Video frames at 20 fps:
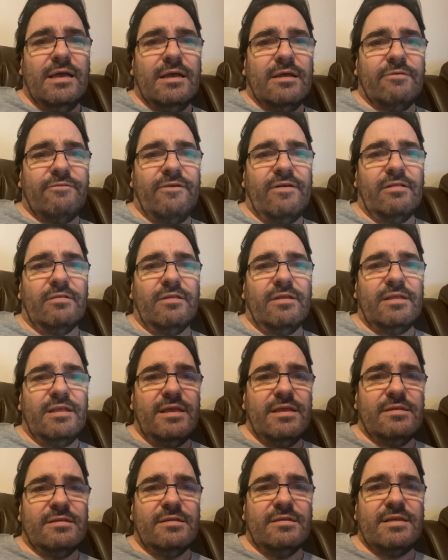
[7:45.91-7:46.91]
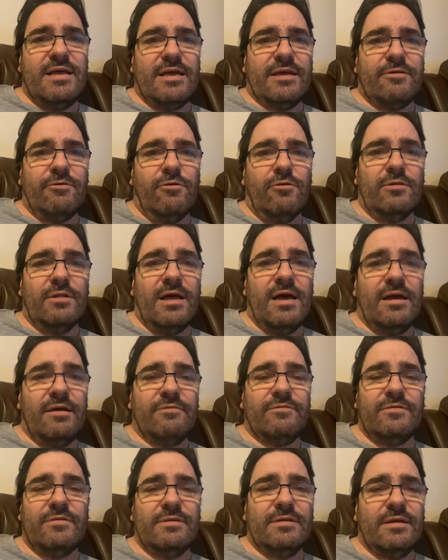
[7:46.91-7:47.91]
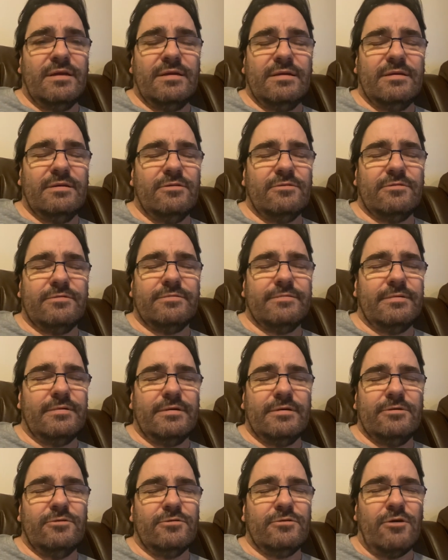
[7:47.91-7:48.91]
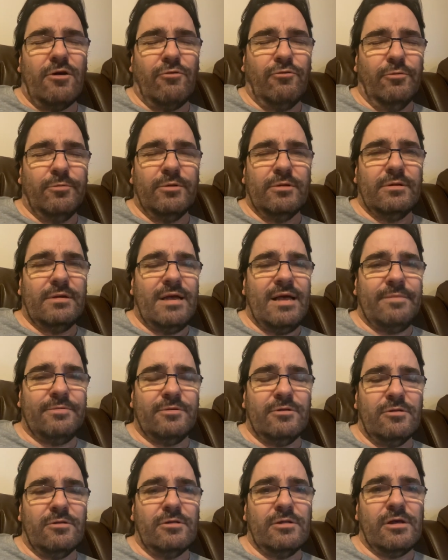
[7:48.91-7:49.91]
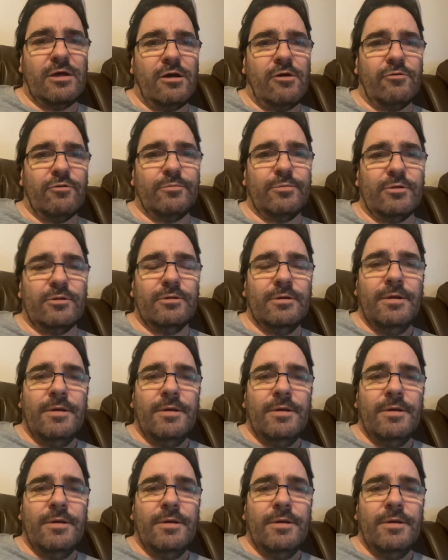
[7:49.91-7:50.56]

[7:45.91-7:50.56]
felt the need to take her own life, and just horrible, absolutely horrible.